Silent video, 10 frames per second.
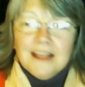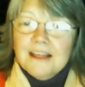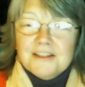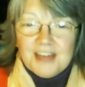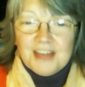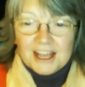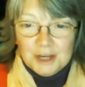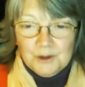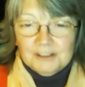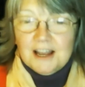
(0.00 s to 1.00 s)
Thank you,
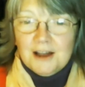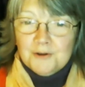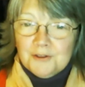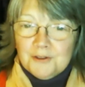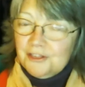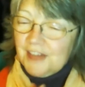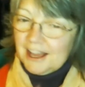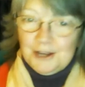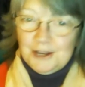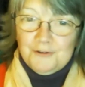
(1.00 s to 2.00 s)
Ildiko.
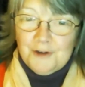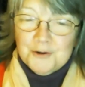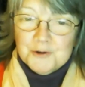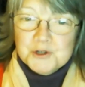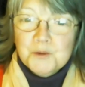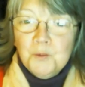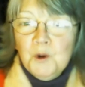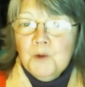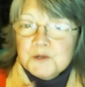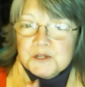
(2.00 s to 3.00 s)
Thank you, folks. We
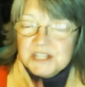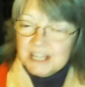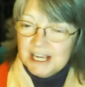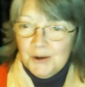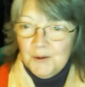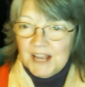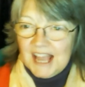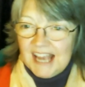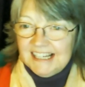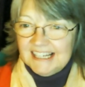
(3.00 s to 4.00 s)
will see you
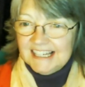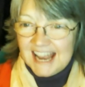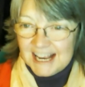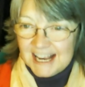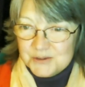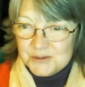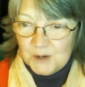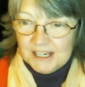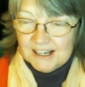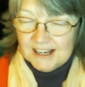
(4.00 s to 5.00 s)
again next week.
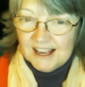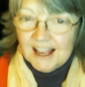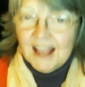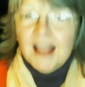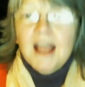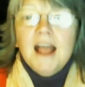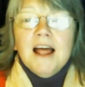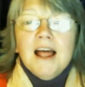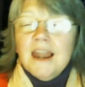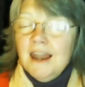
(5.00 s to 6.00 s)

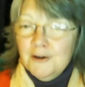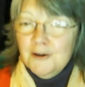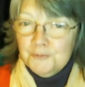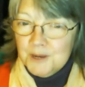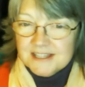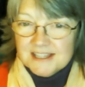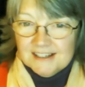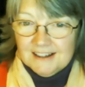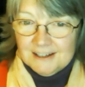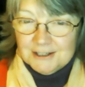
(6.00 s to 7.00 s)
Love, peace, and
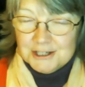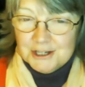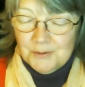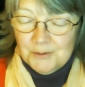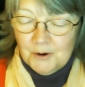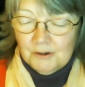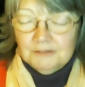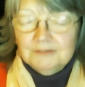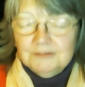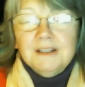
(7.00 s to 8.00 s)
light to you all.
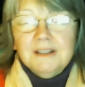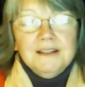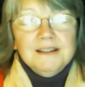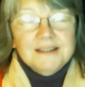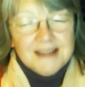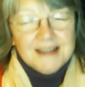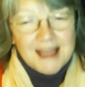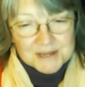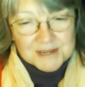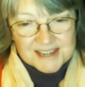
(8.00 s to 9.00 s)

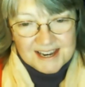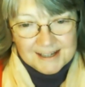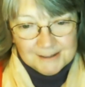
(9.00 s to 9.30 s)
Namaste.